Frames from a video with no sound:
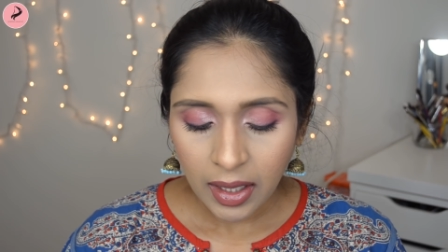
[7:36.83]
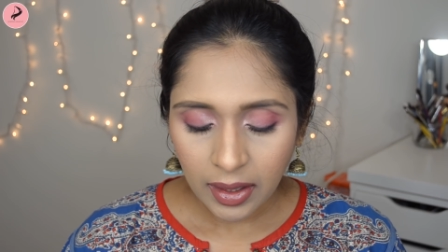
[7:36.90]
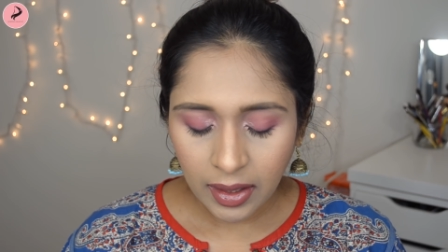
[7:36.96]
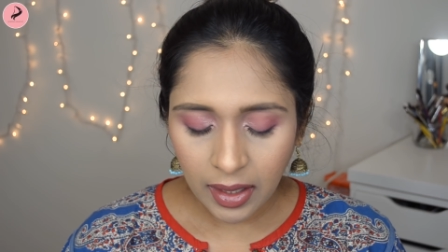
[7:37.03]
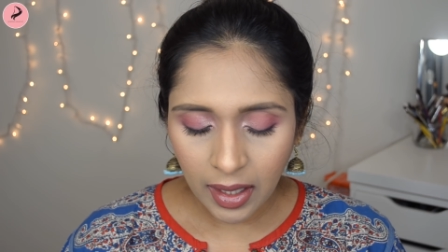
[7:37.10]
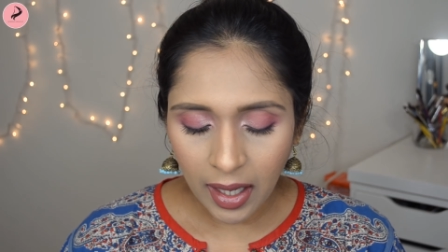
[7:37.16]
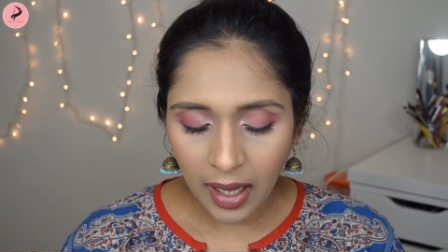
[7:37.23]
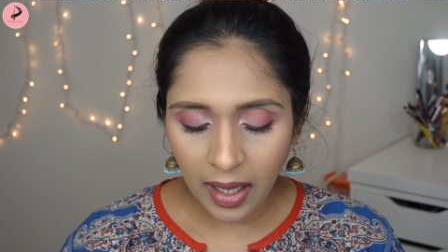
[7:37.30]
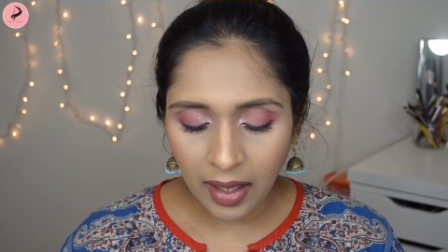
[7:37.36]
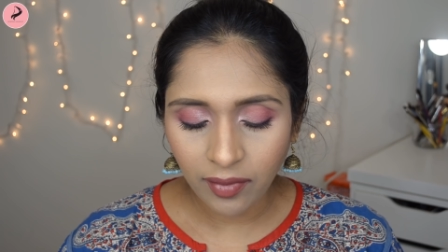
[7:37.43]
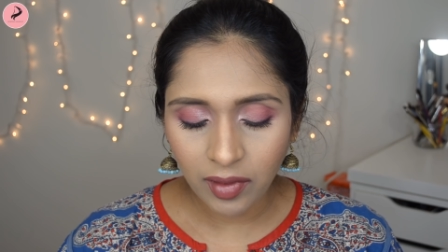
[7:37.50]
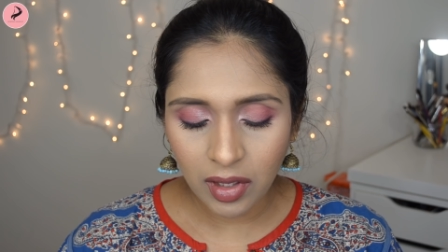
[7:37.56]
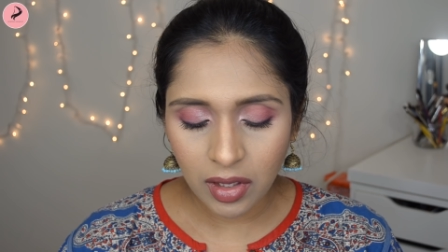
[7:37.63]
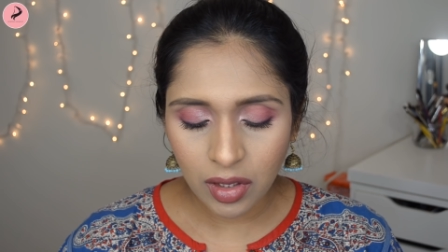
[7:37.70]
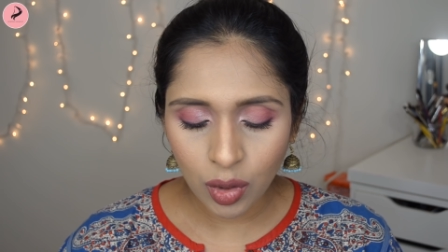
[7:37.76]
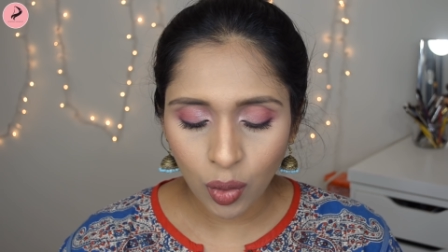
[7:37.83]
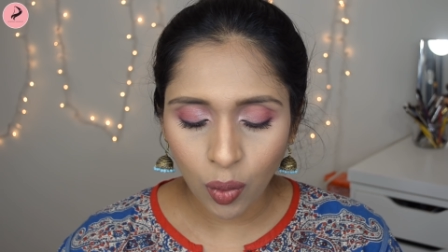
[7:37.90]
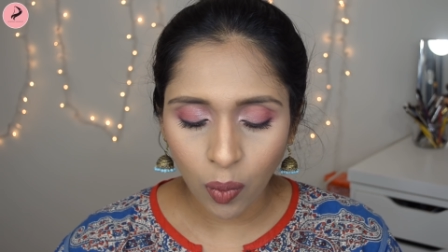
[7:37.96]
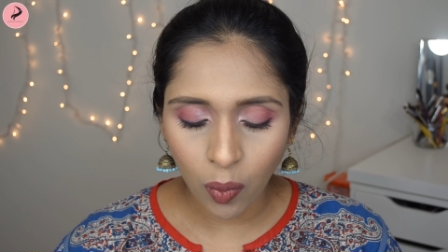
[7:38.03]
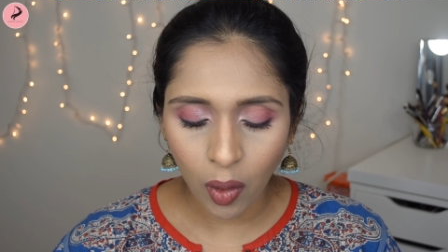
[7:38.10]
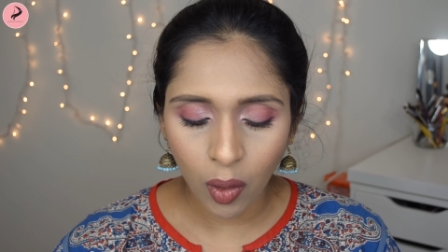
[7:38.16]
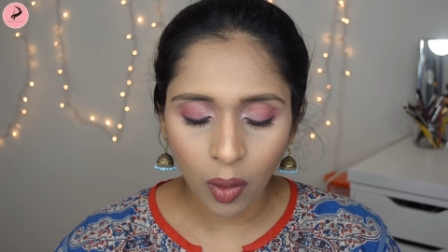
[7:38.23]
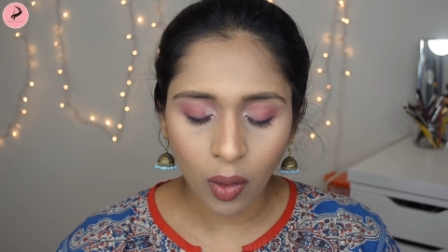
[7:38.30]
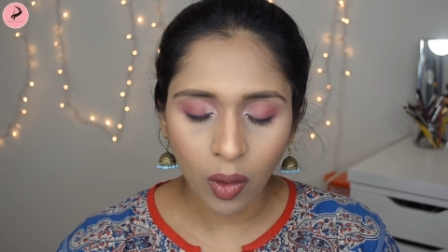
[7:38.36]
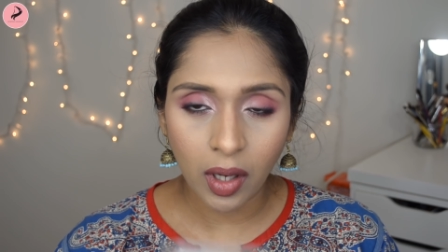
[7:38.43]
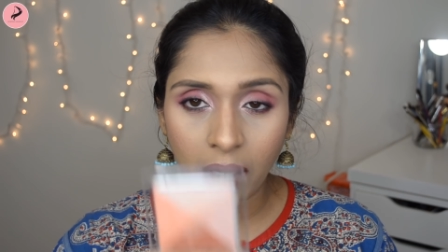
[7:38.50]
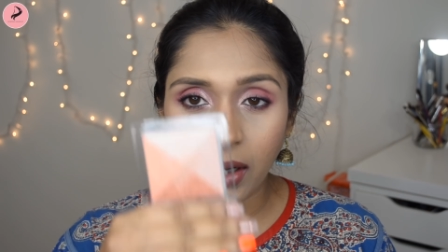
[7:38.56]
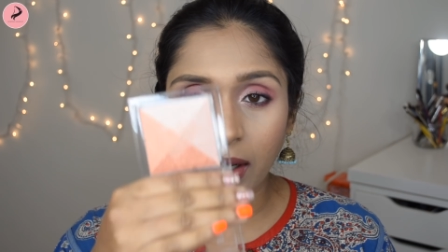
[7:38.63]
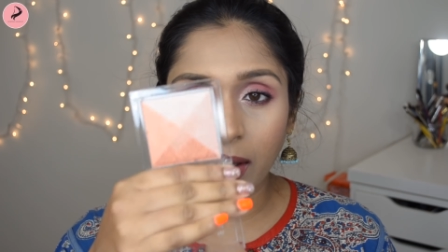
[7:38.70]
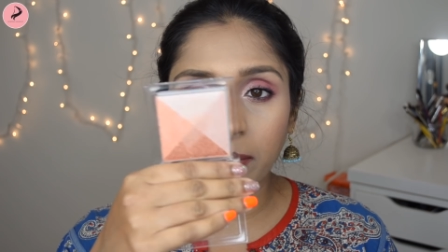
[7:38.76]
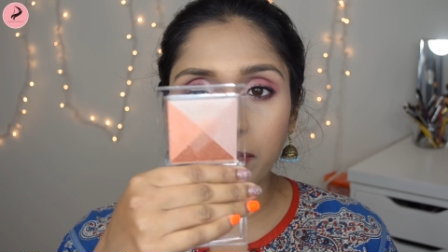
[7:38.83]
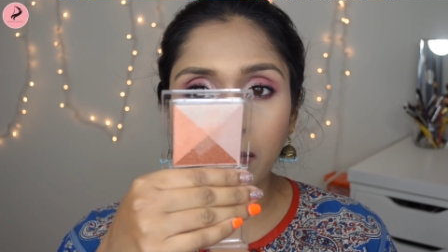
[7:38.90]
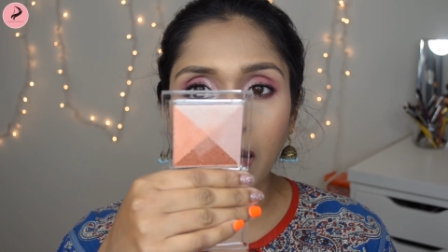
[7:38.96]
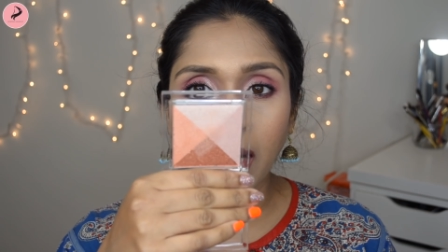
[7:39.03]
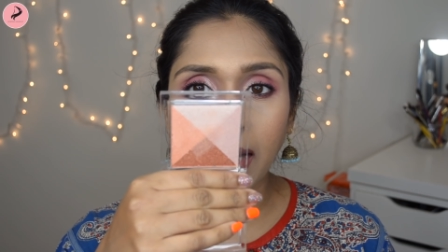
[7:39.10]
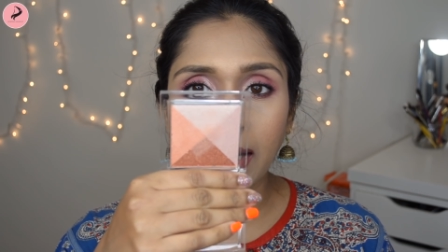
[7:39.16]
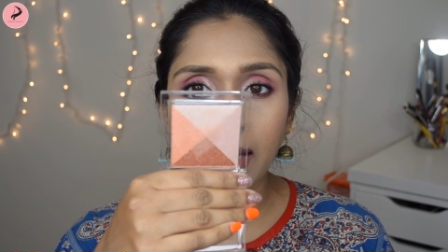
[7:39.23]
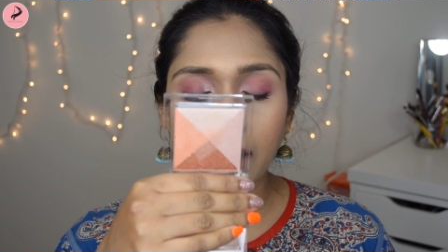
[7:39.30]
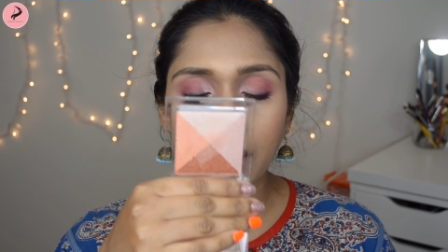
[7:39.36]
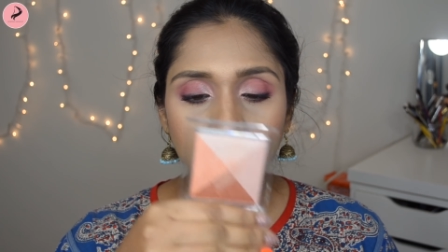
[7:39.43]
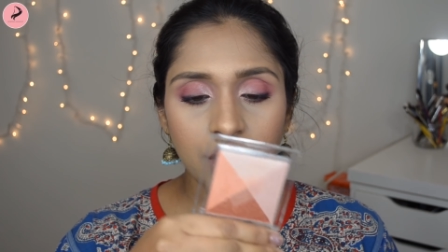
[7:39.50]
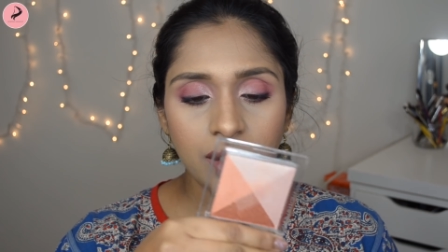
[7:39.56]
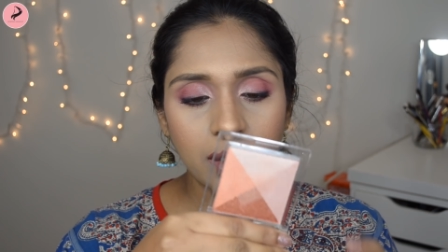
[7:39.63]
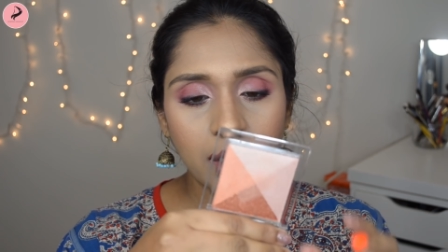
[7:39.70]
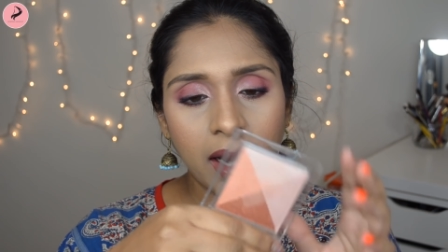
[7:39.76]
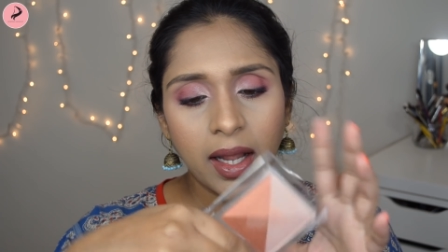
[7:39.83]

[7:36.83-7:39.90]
Then I have this Quo highlighter,